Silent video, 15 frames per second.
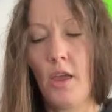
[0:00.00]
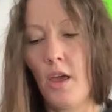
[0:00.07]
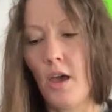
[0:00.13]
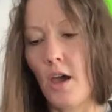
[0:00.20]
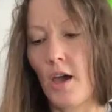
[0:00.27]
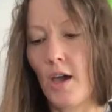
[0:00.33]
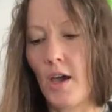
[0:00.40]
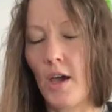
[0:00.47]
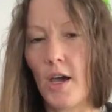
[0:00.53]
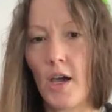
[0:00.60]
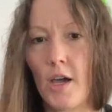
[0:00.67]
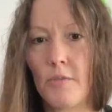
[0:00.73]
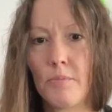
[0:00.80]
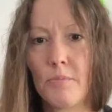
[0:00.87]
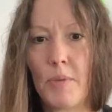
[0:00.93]

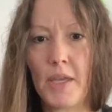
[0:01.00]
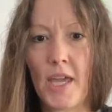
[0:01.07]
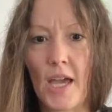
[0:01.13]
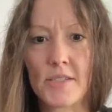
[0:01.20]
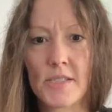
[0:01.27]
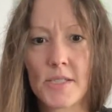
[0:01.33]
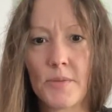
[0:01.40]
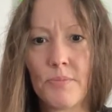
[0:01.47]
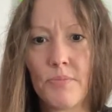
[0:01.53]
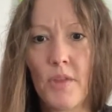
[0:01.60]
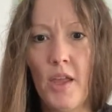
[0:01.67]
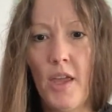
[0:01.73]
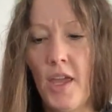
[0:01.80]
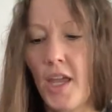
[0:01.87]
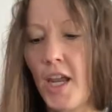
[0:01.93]
But yes,
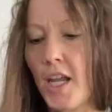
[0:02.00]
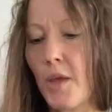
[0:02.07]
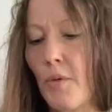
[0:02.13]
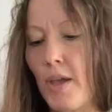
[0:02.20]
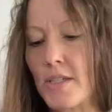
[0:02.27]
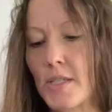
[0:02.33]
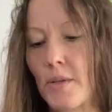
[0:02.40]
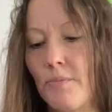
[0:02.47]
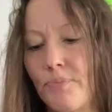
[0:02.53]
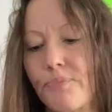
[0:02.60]
anyways.